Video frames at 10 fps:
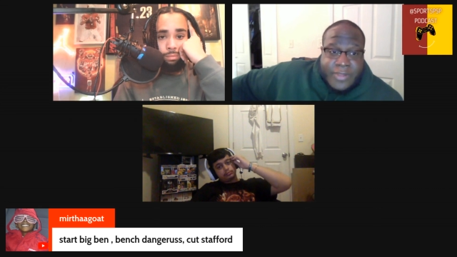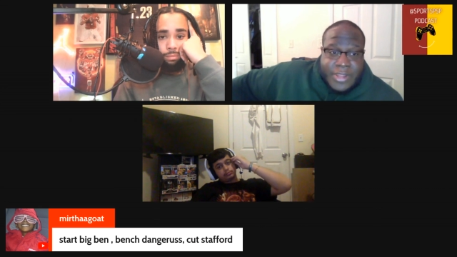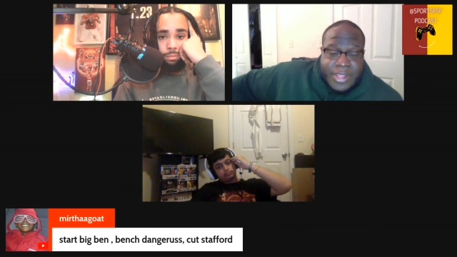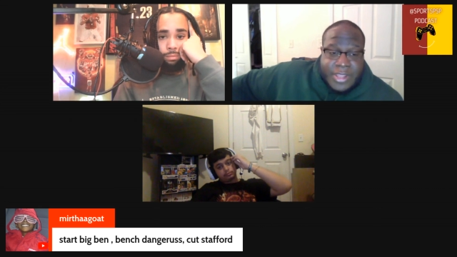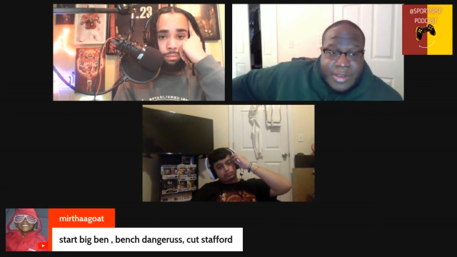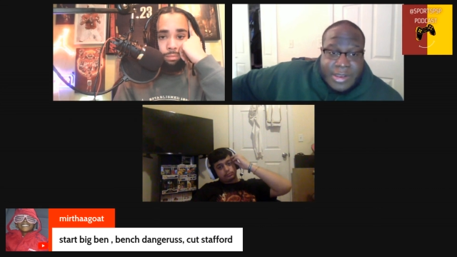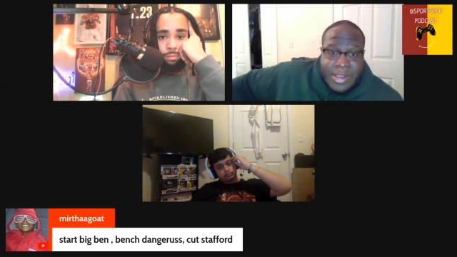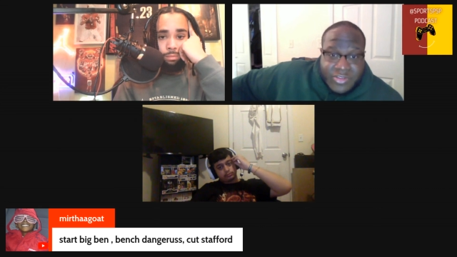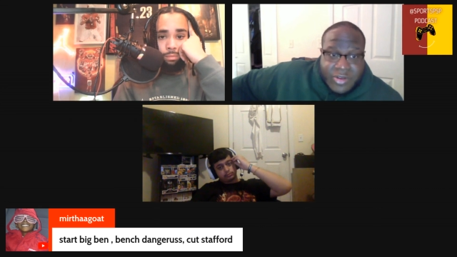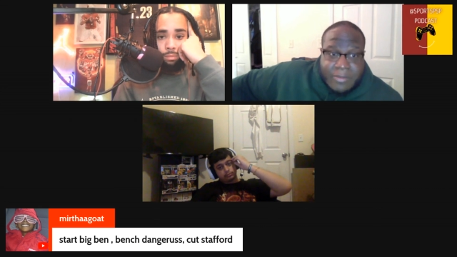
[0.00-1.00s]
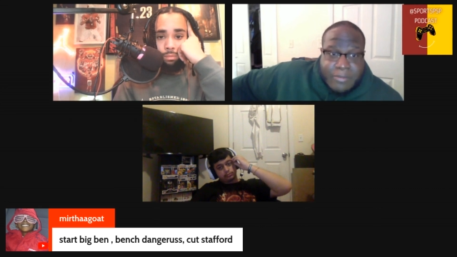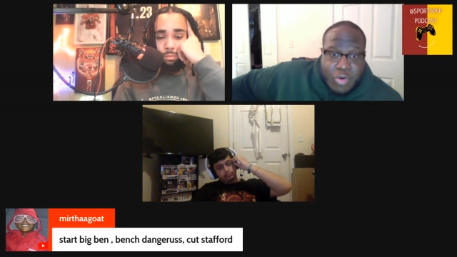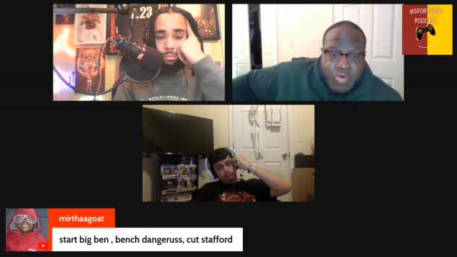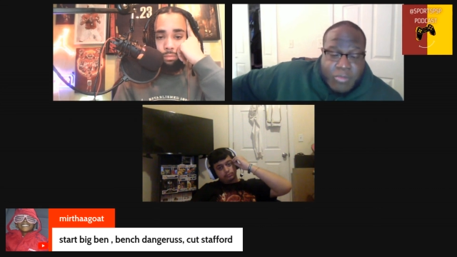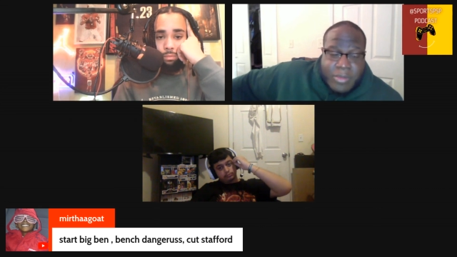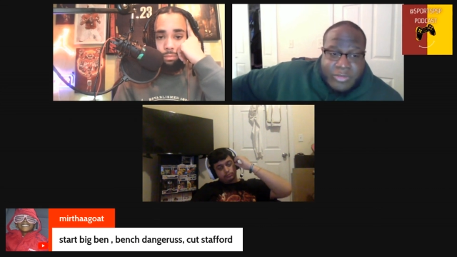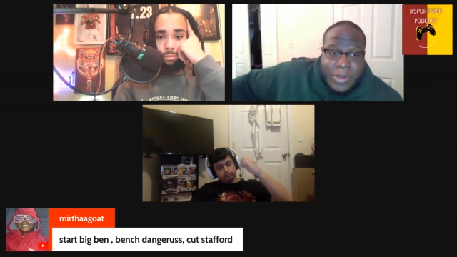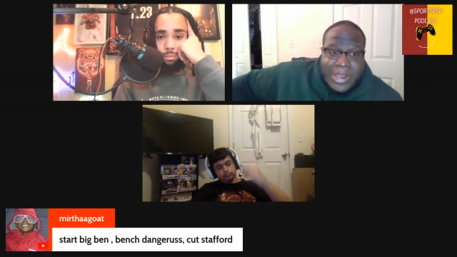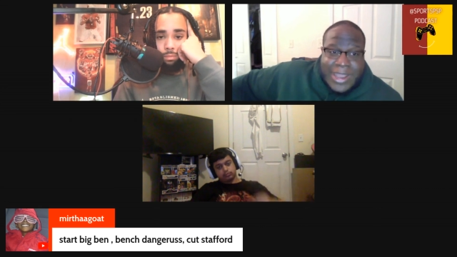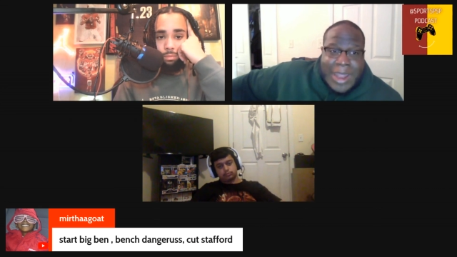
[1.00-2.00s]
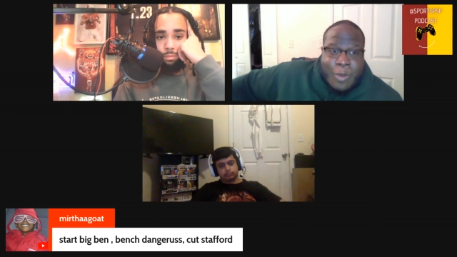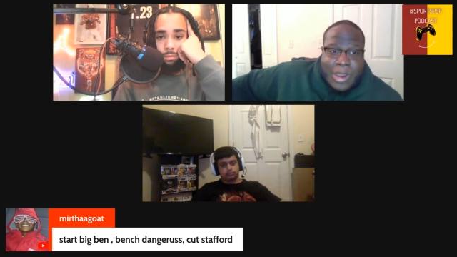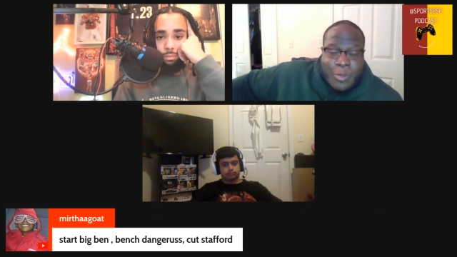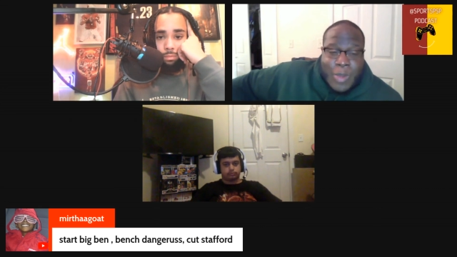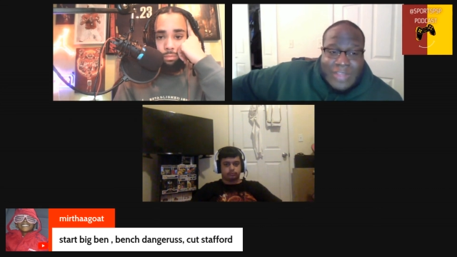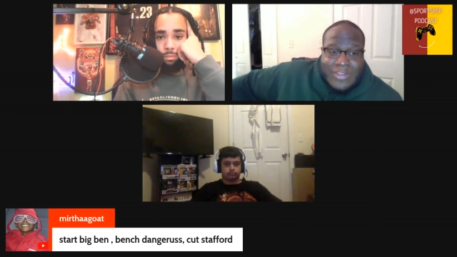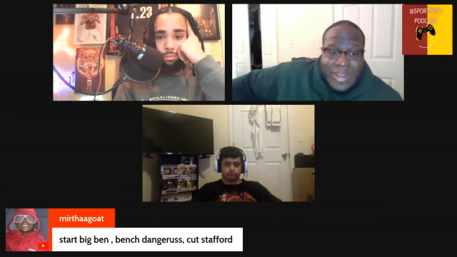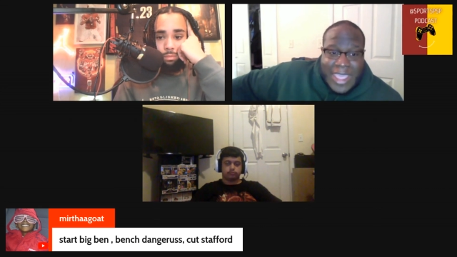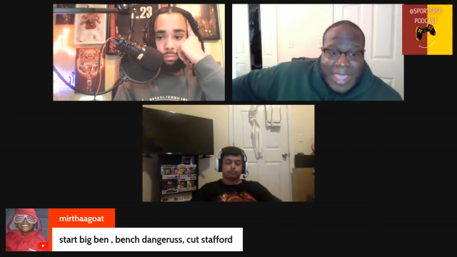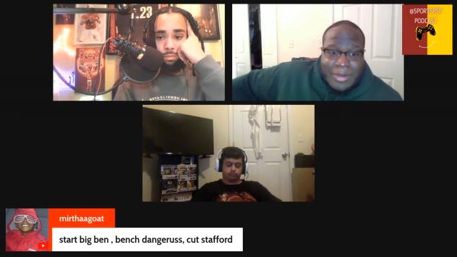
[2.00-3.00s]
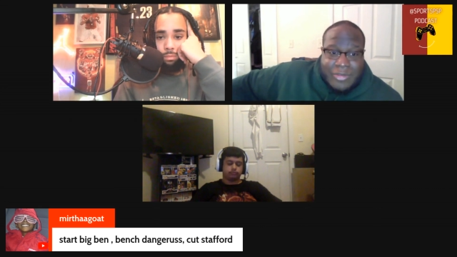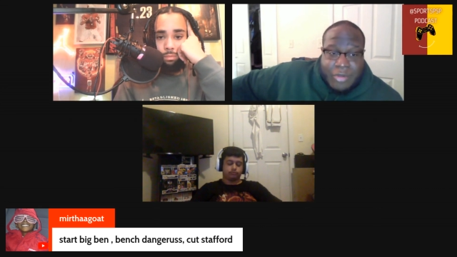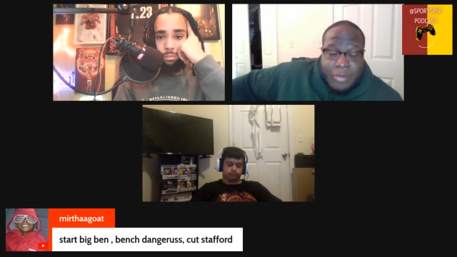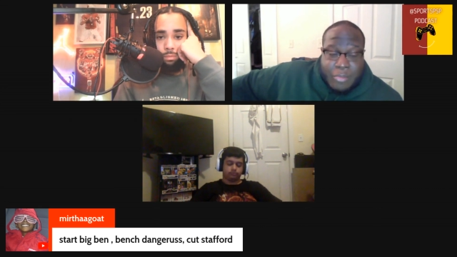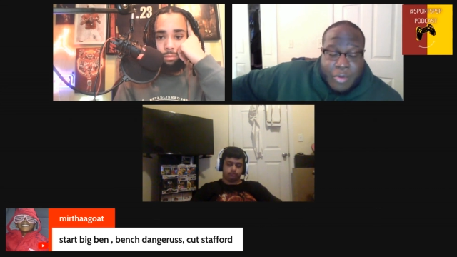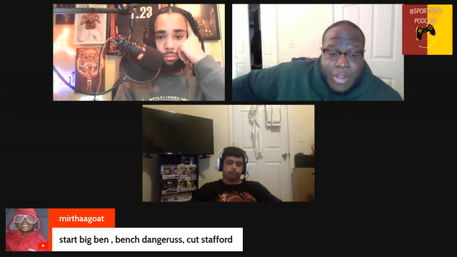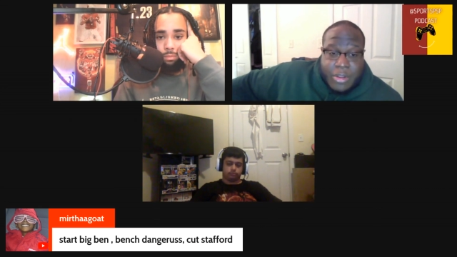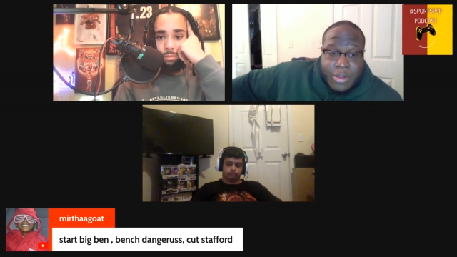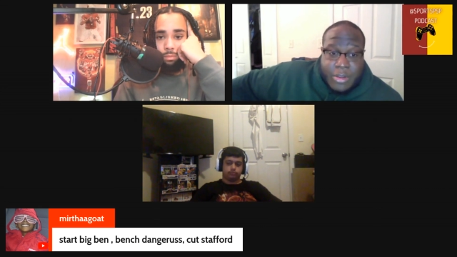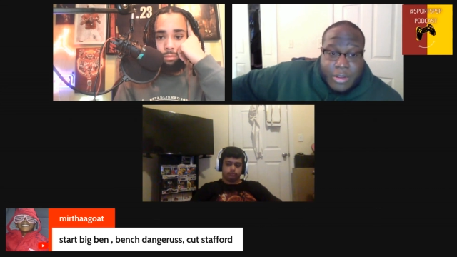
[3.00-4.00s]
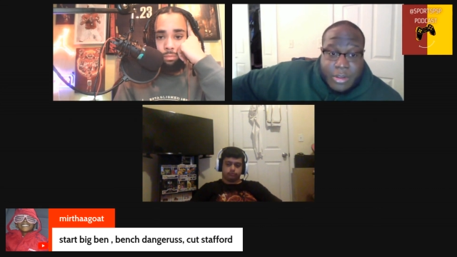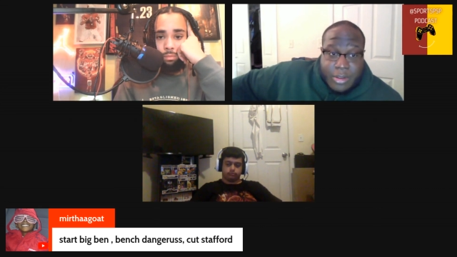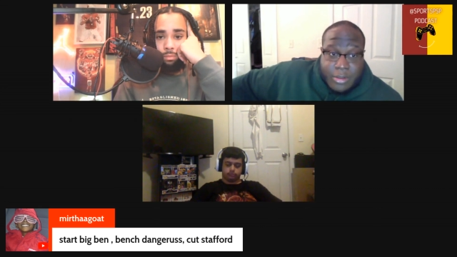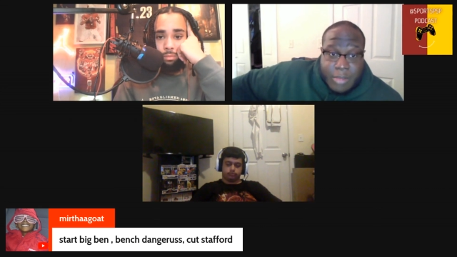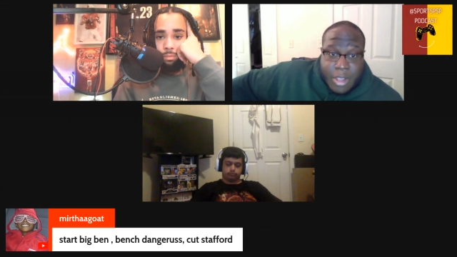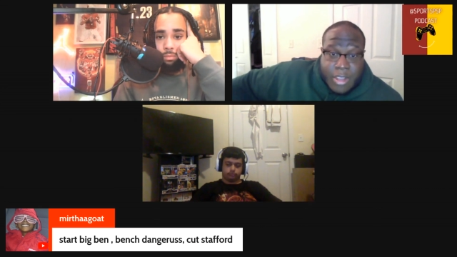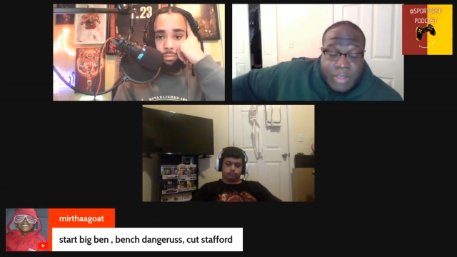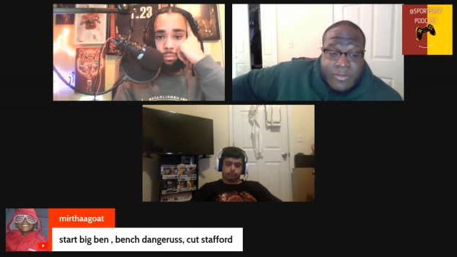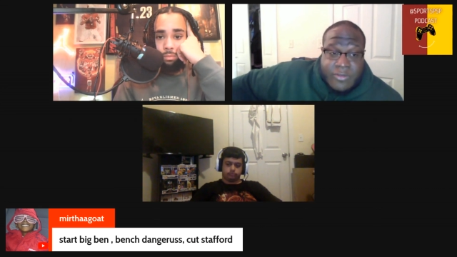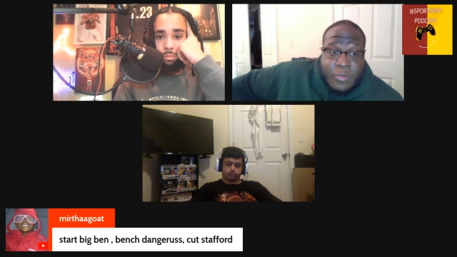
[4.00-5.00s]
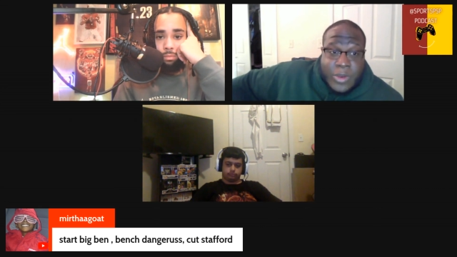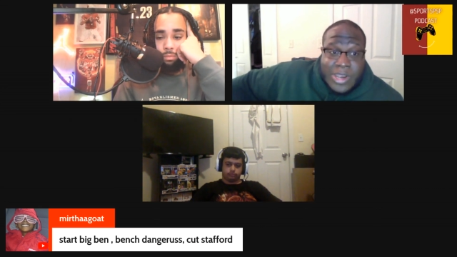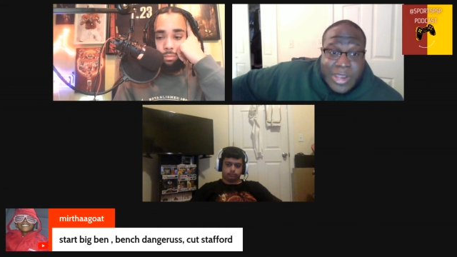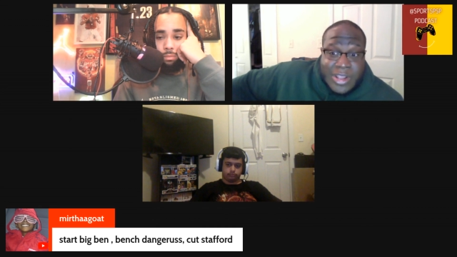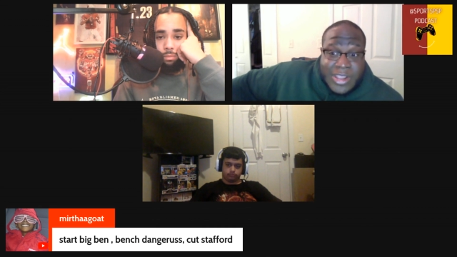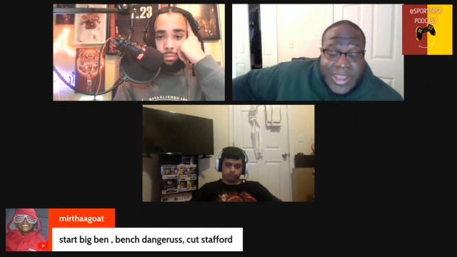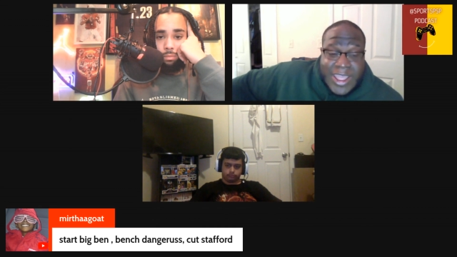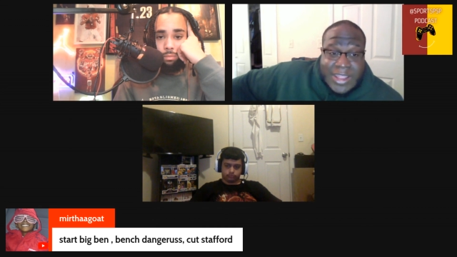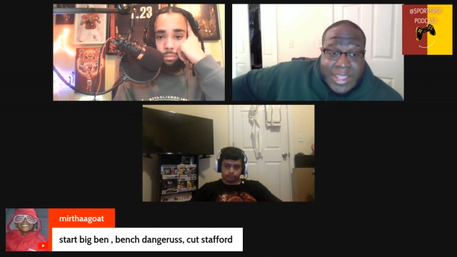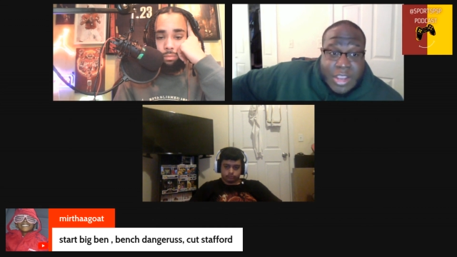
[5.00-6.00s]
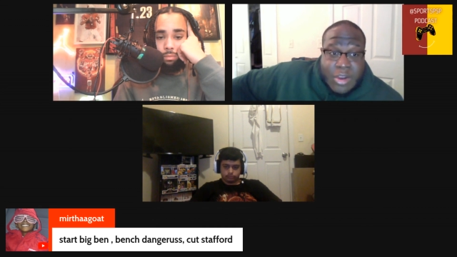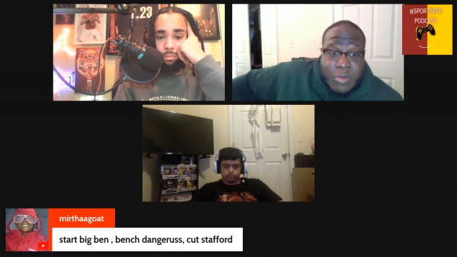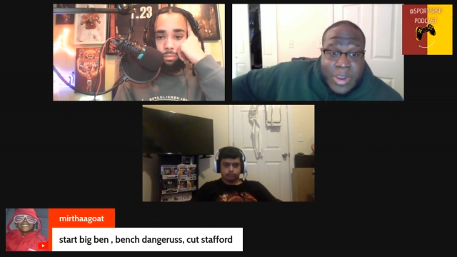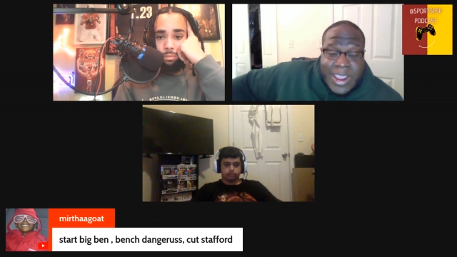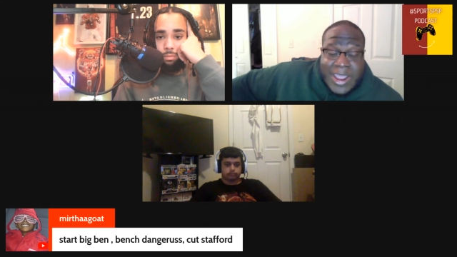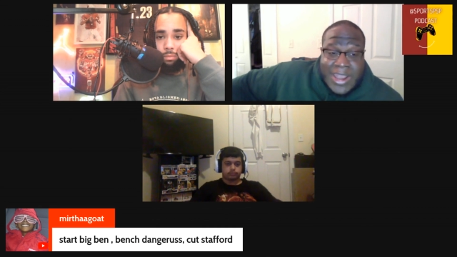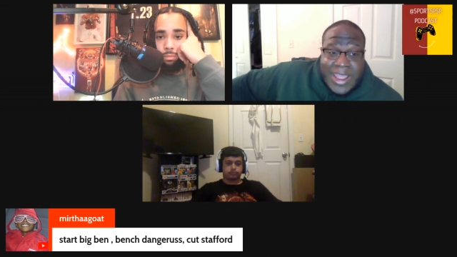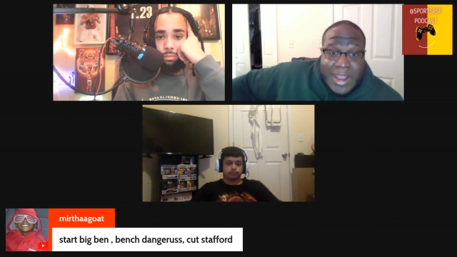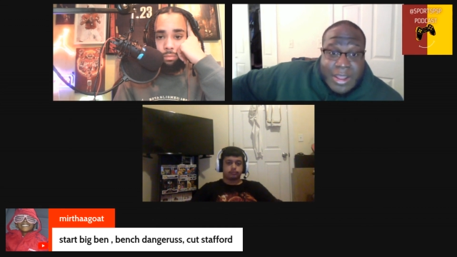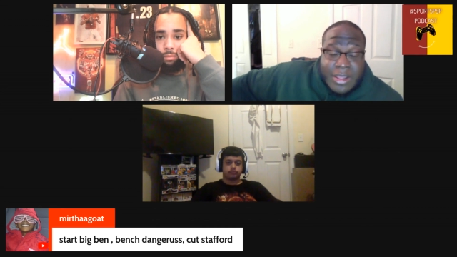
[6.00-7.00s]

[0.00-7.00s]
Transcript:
Speaker 1: the Legion of Boom is really not really watching the game at a certain point. Because if you really look at that year where Atlanta